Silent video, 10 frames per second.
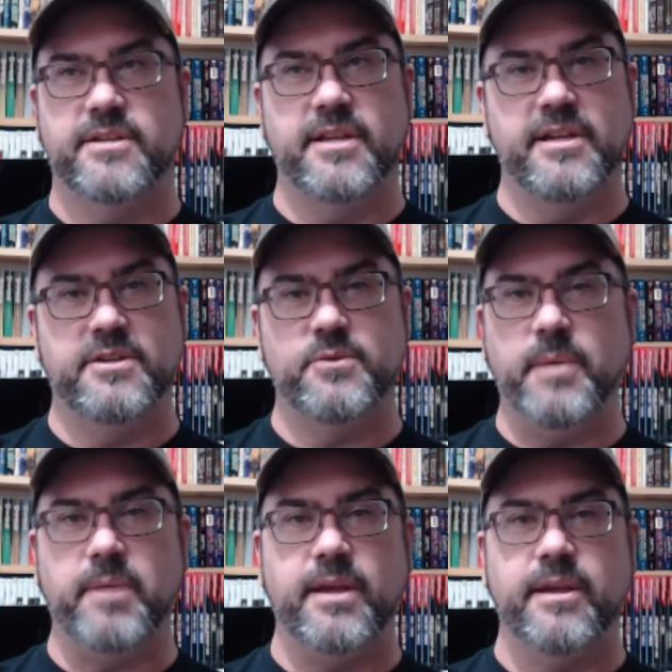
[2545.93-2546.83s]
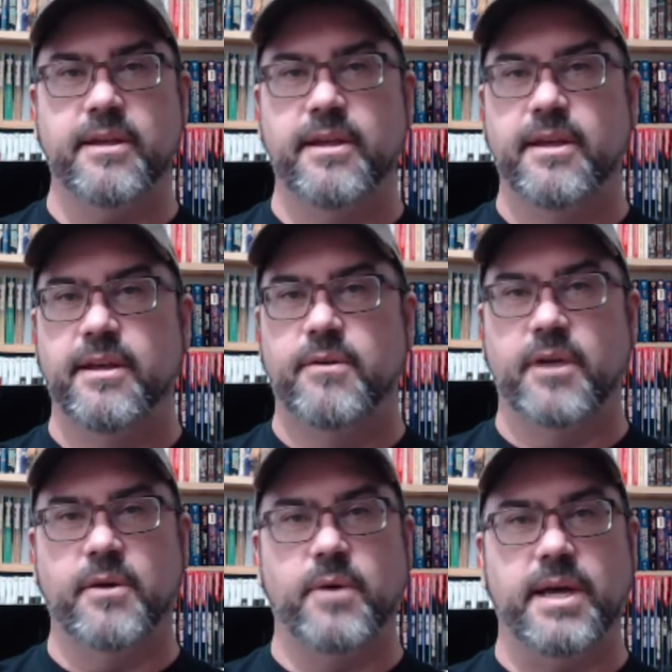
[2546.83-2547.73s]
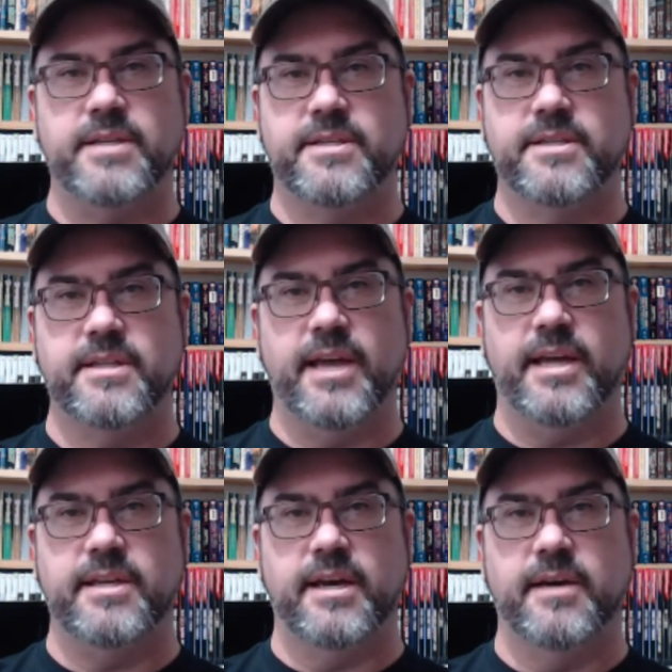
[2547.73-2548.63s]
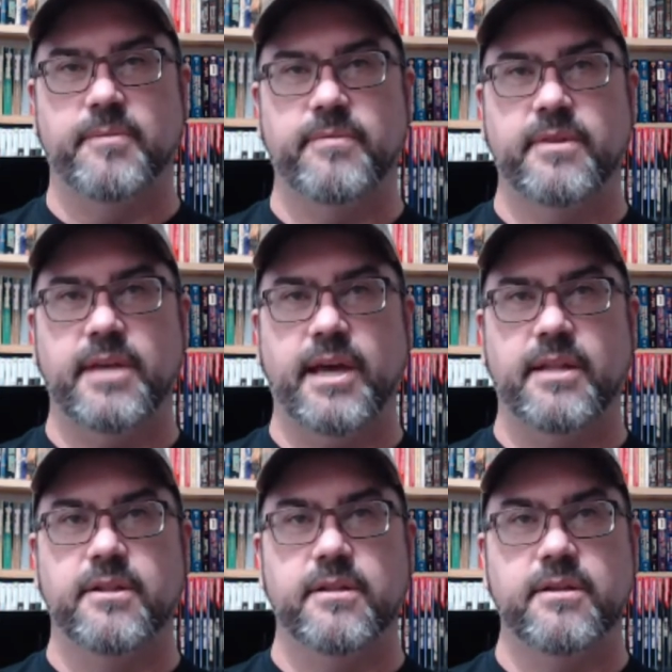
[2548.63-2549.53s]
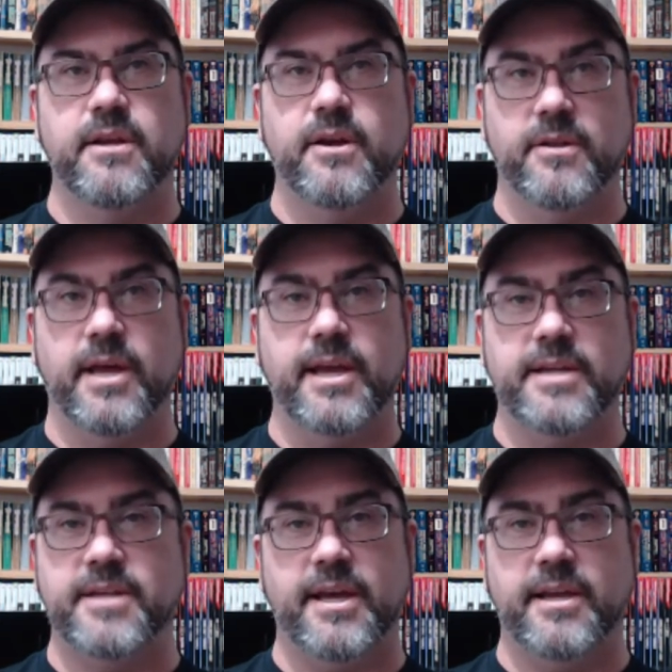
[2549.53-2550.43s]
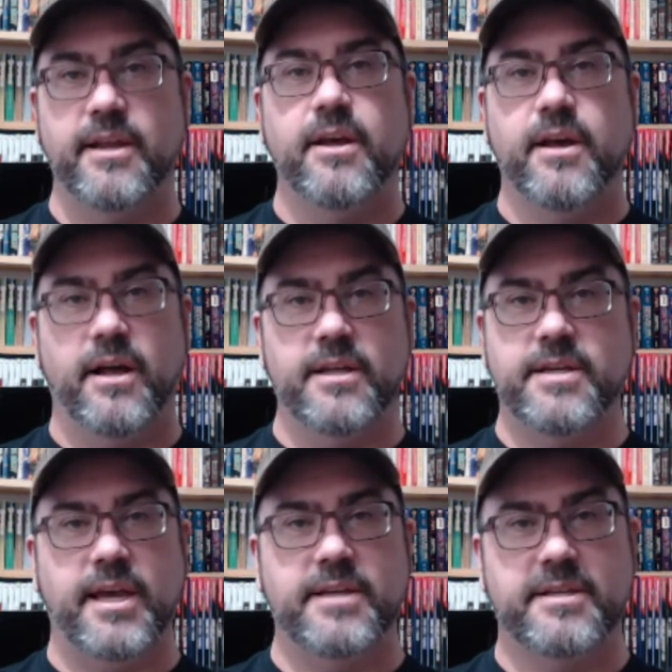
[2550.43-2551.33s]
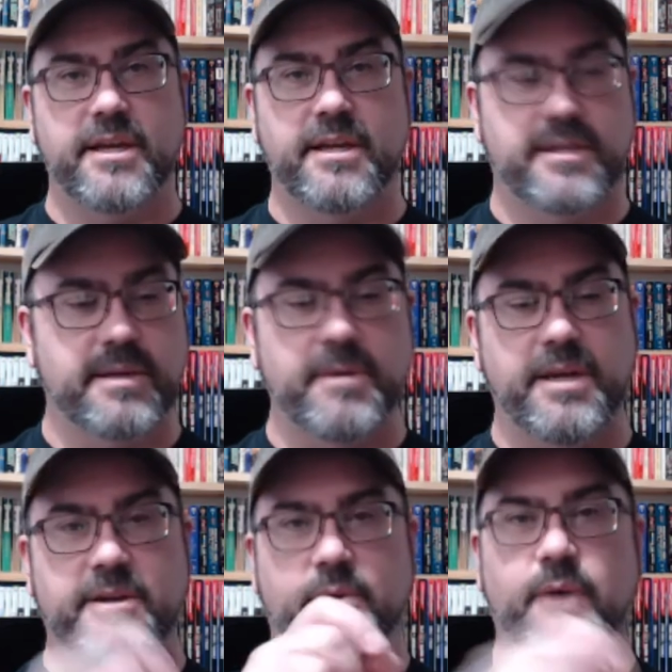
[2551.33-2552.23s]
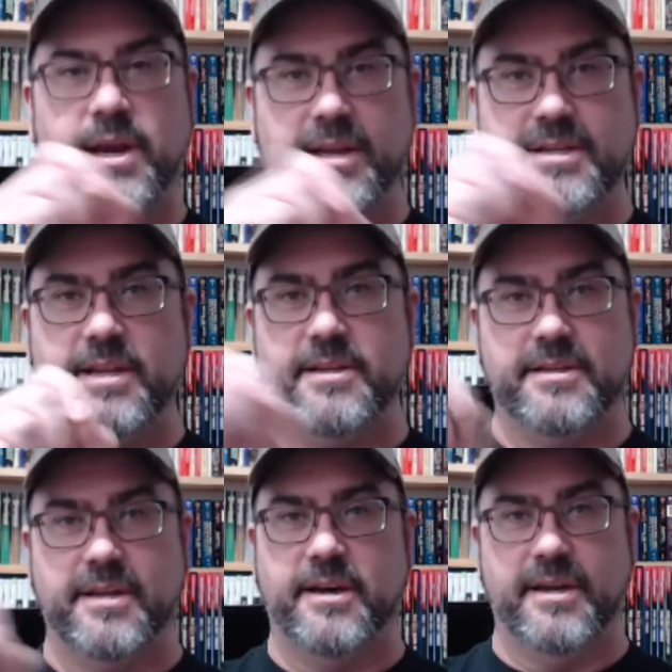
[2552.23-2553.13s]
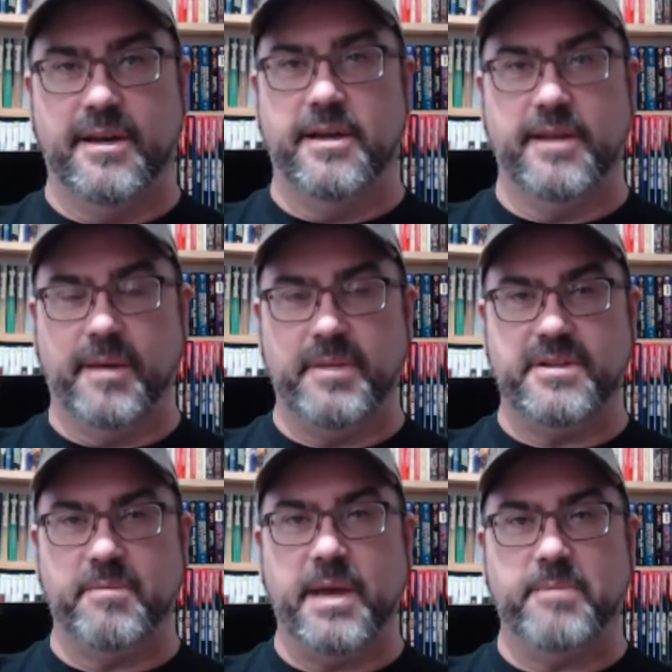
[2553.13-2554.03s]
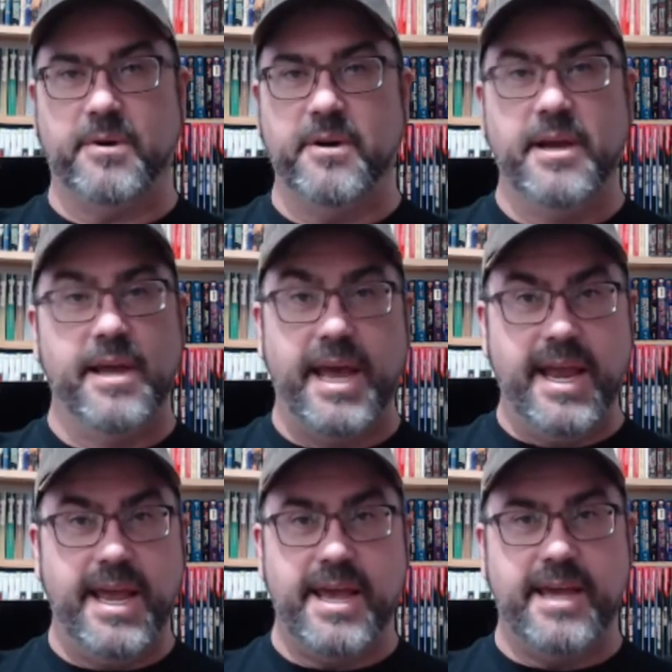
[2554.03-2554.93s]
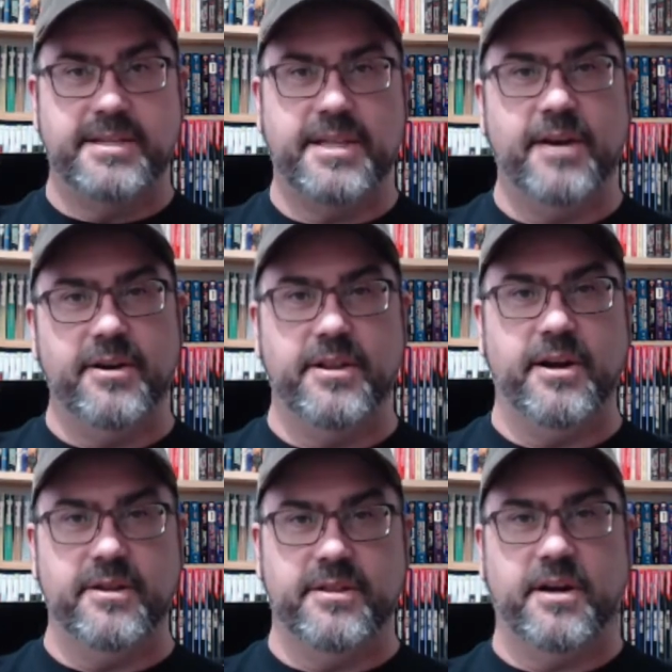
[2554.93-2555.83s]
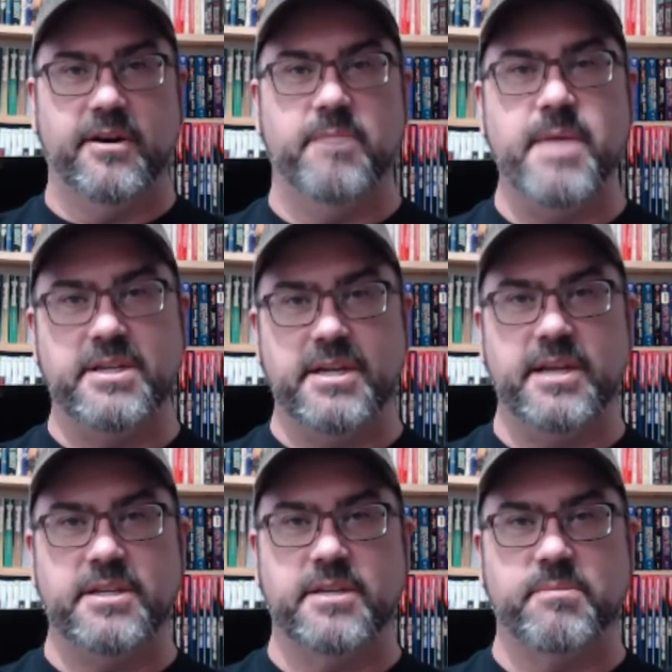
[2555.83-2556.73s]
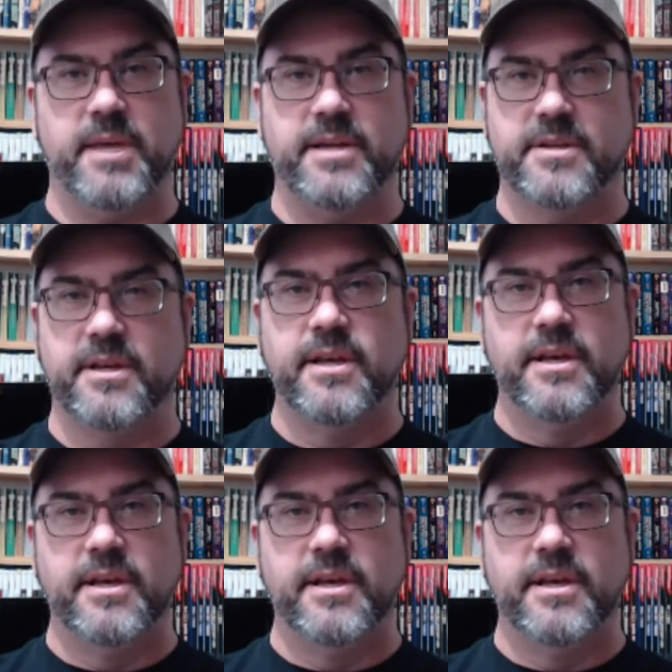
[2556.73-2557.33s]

Is just these sweeping requests that, you know, like I said, all it takes is somebody to write a sentence on a piece of paper, and hey, it's there in their imagination space.